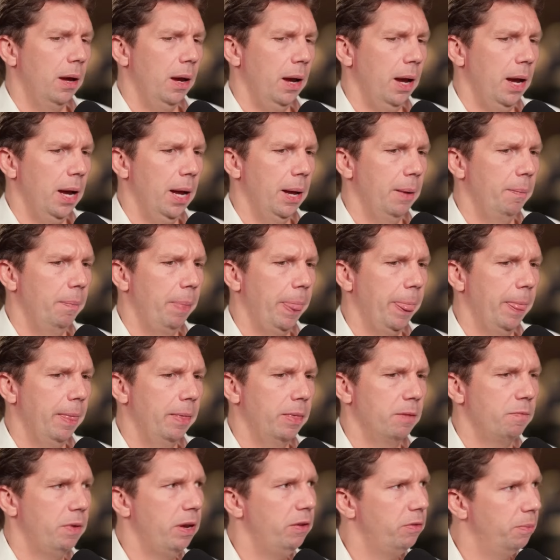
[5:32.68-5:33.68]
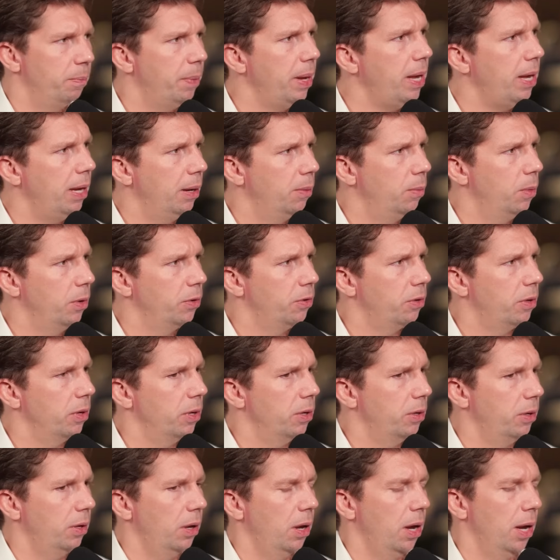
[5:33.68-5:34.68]
The reason being was
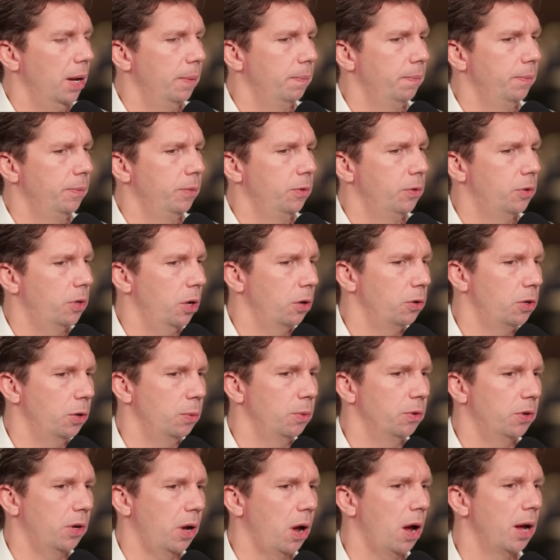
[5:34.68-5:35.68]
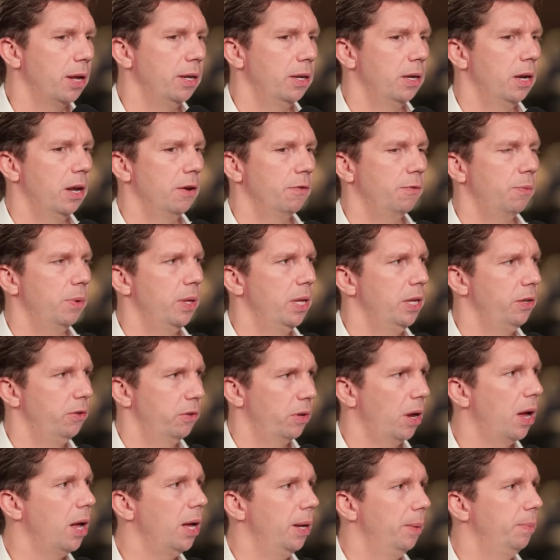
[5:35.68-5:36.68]
that Toto was kind enough with his
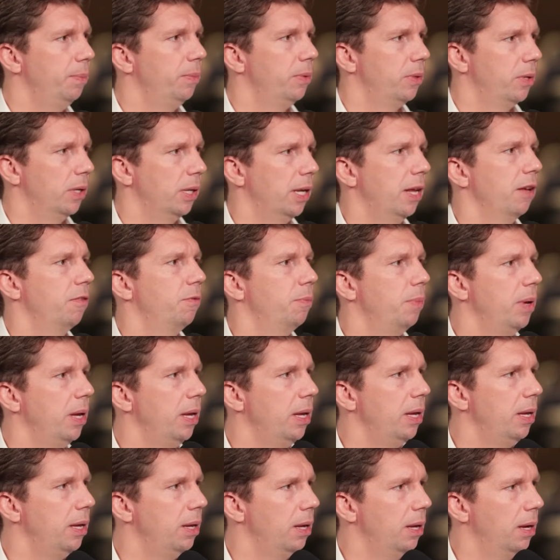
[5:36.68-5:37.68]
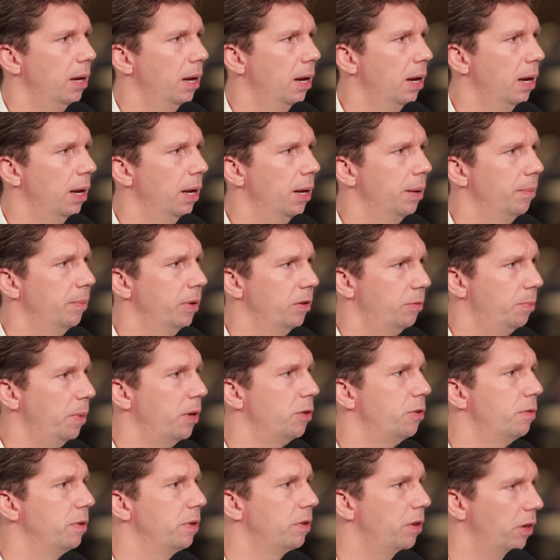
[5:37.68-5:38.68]
time to give me as
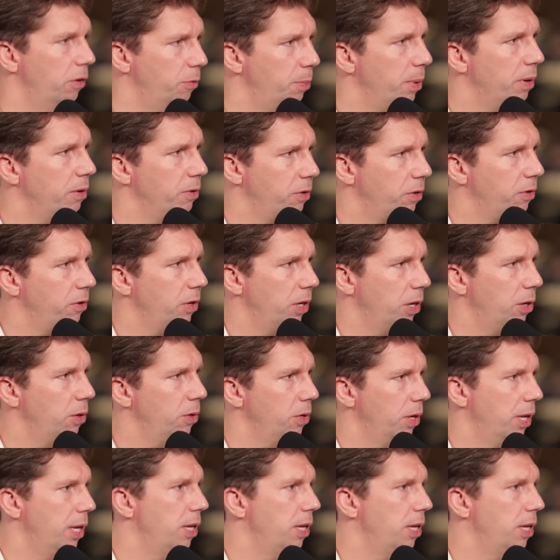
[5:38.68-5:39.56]
much of his experience as he could.